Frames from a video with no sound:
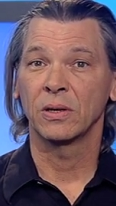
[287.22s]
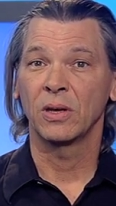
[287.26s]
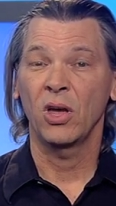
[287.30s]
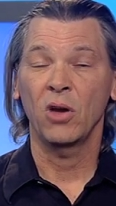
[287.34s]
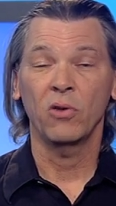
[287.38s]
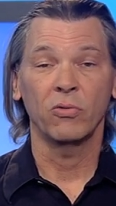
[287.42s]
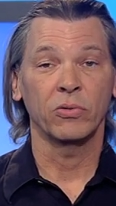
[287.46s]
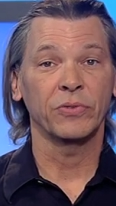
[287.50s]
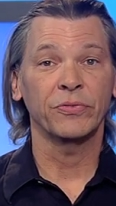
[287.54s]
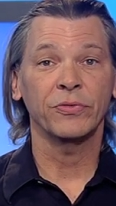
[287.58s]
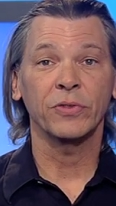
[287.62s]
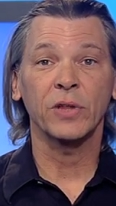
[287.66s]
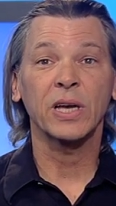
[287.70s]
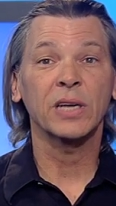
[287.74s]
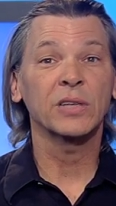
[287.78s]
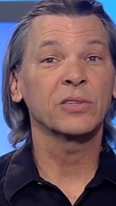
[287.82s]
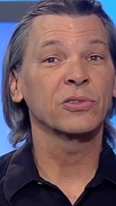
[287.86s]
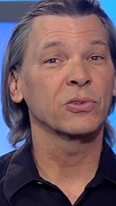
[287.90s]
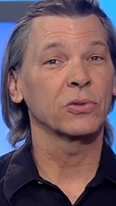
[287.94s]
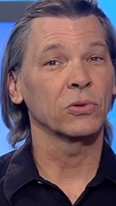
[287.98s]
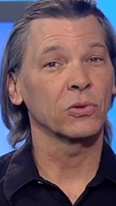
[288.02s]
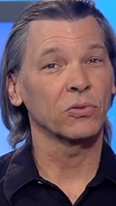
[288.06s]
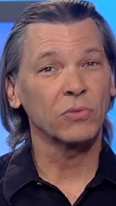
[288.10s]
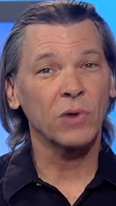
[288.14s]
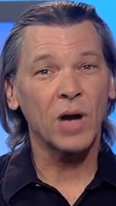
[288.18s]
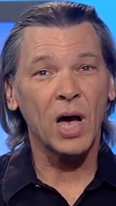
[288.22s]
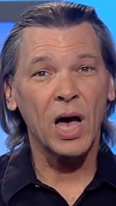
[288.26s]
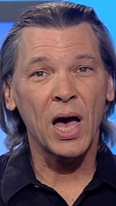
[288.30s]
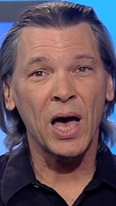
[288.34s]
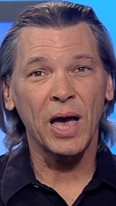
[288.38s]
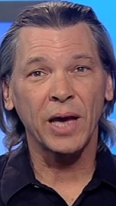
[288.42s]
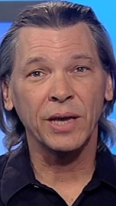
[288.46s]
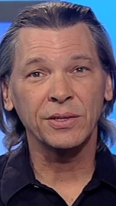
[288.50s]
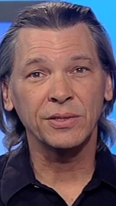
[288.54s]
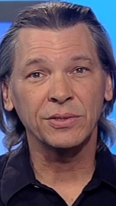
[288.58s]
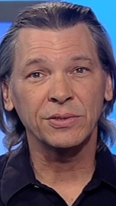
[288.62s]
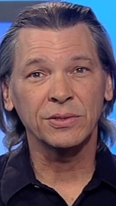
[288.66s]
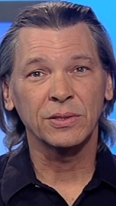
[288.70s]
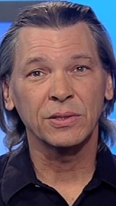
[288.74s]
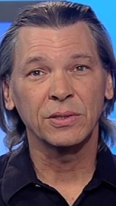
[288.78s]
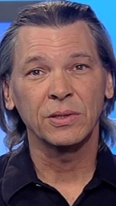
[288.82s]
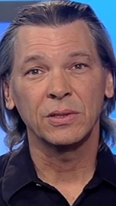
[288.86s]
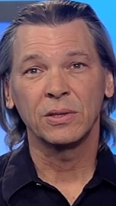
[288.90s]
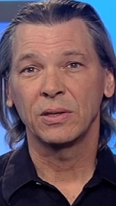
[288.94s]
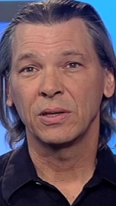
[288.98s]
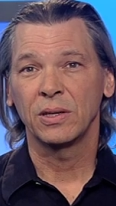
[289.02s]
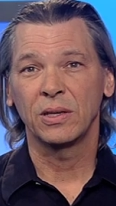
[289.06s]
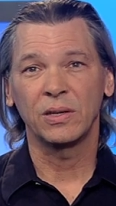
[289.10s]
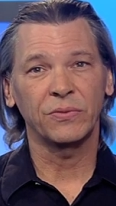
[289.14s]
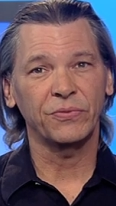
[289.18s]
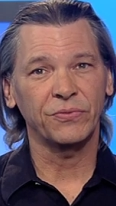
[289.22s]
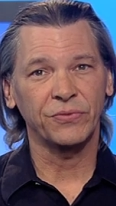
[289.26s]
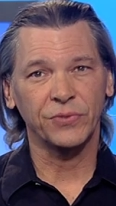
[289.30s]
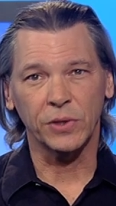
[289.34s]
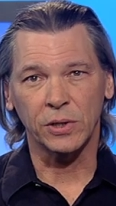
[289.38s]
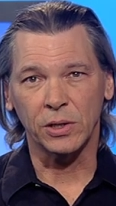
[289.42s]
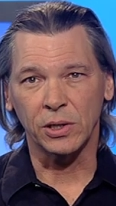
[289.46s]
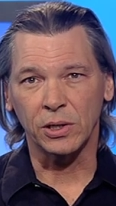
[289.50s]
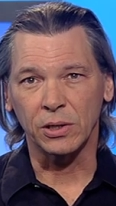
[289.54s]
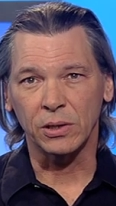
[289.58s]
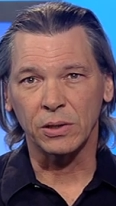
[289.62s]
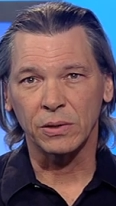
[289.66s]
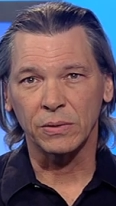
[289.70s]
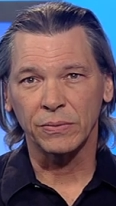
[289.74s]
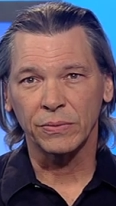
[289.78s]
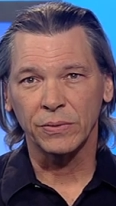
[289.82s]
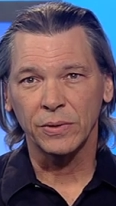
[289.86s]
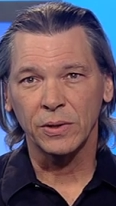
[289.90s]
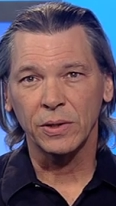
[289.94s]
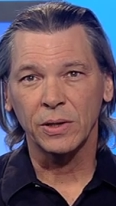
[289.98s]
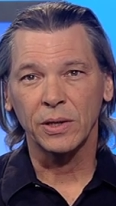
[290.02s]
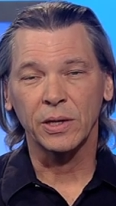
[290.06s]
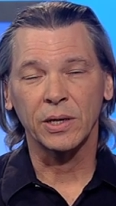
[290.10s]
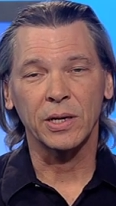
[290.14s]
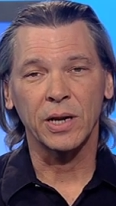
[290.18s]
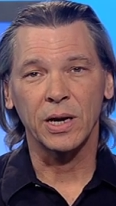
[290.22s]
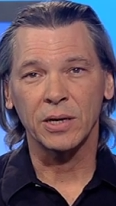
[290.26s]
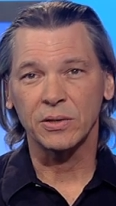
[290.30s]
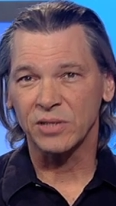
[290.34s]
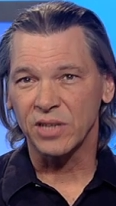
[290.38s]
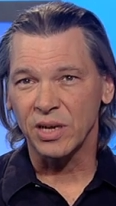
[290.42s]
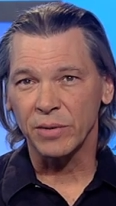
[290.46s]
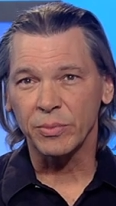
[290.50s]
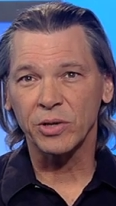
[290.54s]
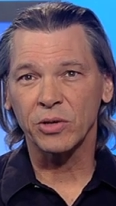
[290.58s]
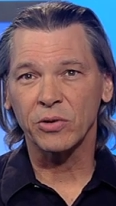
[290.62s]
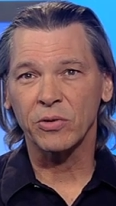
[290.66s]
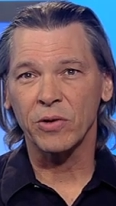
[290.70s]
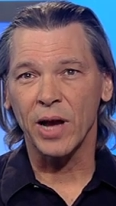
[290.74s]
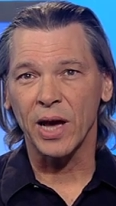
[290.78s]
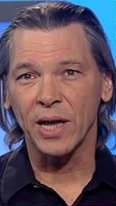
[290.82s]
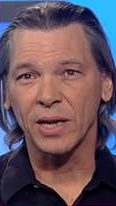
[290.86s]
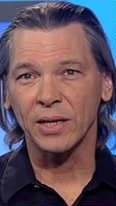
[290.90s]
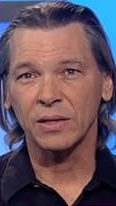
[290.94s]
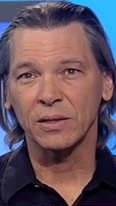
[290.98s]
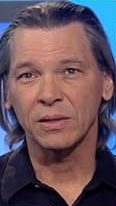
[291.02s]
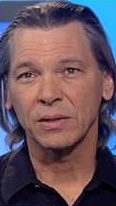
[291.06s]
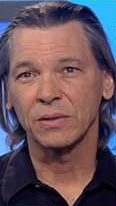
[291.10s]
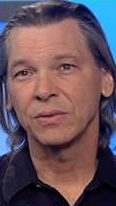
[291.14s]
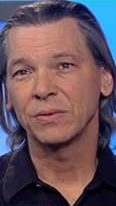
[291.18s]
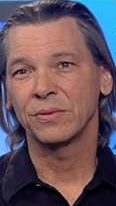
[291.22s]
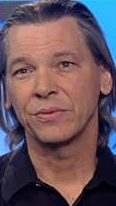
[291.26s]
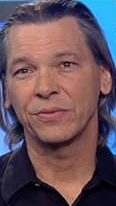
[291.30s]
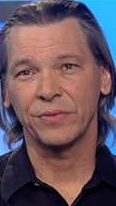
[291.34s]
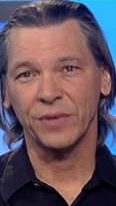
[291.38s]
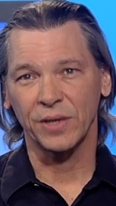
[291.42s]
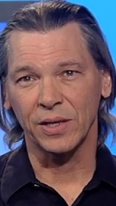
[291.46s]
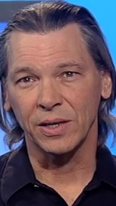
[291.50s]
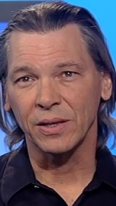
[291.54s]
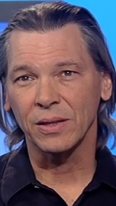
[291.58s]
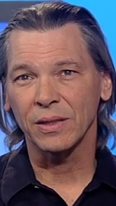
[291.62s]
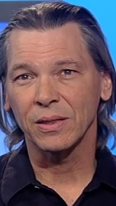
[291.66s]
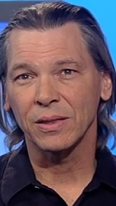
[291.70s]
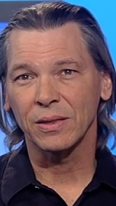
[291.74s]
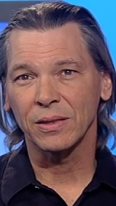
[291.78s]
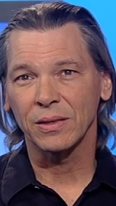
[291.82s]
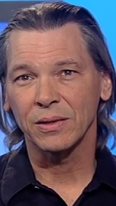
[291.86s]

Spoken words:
reflects the rise and fall in our democratic faith."